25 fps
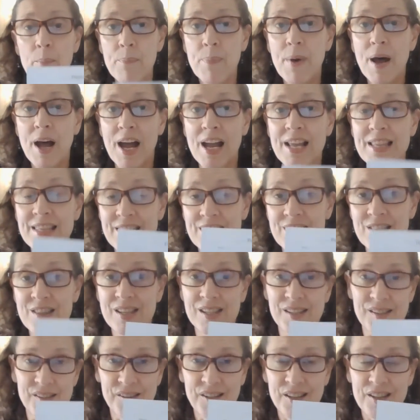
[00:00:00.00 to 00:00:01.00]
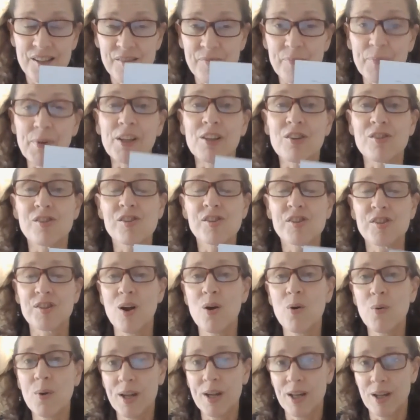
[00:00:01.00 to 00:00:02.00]
But this has been
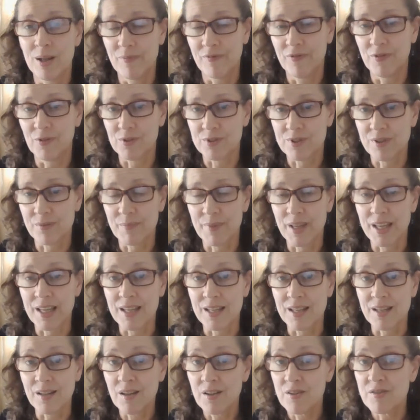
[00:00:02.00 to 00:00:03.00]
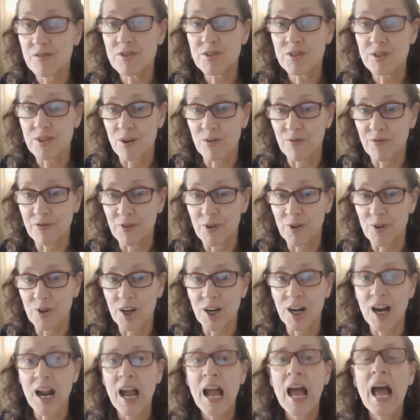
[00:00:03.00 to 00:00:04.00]
so helpful to me so
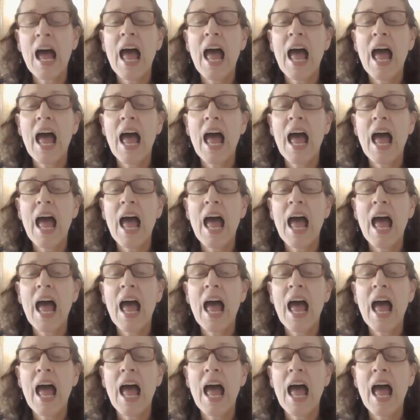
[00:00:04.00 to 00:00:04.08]
far,